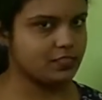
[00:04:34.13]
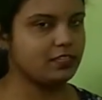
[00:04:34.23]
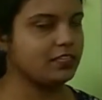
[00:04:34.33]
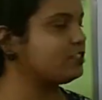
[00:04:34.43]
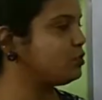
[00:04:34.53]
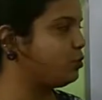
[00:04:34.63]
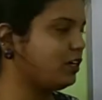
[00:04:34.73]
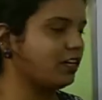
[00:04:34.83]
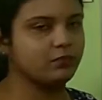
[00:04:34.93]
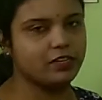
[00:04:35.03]
That's
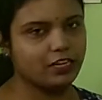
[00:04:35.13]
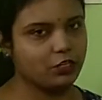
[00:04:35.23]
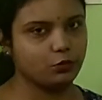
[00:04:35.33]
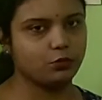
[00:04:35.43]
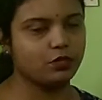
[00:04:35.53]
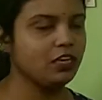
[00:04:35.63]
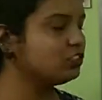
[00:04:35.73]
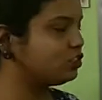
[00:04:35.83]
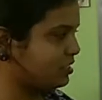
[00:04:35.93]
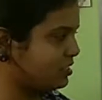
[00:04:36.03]
what I'm telling you, okay?
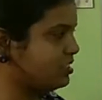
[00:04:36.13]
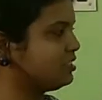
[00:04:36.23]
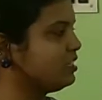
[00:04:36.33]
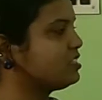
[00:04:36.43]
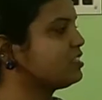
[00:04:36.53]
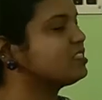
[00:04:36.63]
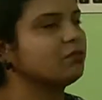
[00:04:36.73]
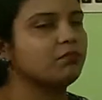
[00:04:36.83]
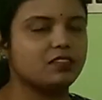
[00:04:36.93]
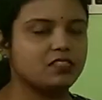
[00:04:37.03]
These are
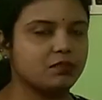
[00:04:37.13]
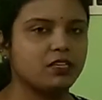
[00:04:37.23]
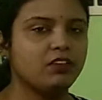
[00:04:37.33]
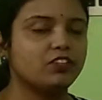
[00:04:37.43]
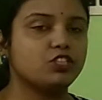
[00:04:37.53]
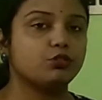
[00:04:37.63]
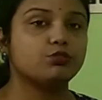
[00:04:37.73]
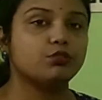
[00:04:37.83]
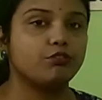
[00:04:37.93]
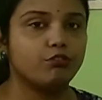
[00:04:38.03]
something which you
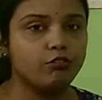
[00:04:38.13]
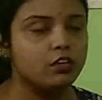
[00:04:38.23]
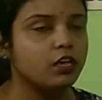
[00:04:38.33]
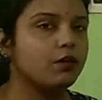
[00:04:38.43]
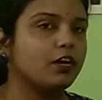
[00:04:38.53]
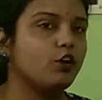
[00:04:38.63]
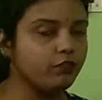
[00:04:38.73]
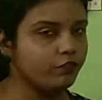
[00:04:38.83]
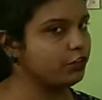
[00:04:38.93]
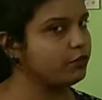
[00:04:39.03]
should know, not
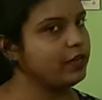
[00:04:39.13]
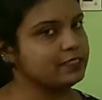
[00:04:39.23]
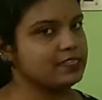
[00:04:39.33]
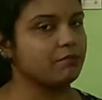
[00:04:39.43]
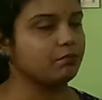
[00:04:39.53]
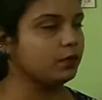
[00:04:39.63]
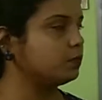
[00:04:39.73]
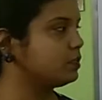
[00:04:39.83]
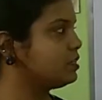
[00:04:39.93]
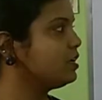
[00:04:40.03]
for your exam
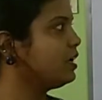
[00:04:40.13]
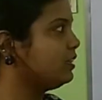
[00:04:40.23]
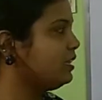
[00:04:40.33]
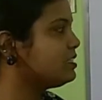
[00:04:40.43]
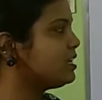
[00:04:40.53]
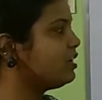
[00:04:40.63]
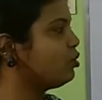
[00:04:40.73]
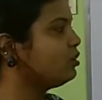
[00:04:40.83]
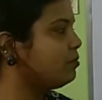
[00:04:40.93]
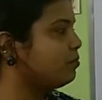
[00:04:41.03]
purpose. These are
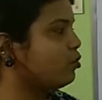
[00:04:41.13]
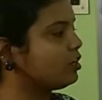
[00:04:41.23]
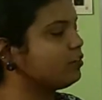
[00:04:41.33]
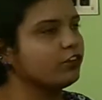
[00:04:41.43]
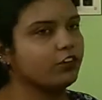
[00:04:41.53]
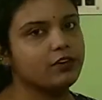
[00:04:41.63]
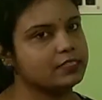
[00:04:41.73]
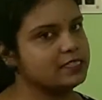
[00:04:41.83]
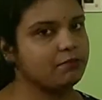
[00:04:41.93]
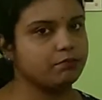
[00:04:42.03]
not important for your
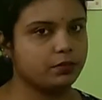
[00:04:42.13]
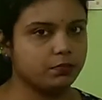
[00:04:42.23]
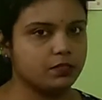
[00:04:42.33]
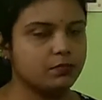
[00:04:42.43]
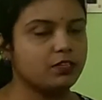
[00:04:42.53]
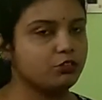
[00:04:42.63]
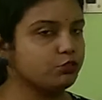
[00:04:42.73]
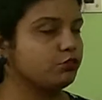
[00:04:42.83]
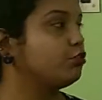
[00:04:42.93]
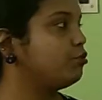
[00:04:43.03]
exam purpose, but you
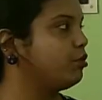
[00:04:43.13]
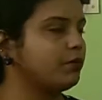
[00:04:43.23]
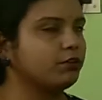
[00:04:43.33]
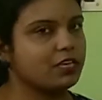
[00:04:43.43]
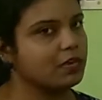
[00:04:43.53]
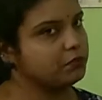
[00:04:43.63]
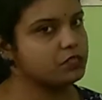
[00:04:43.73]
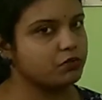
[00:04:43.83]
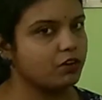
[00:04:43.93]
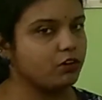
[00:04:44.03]
should know about
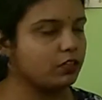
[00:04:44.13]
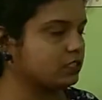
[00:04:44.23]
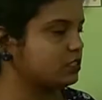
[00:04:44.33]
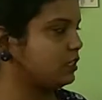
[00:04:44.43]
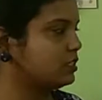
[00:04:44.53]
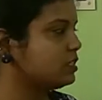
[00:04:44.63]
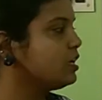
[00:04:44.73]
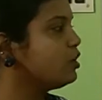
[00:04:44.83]
chemistry, all these things.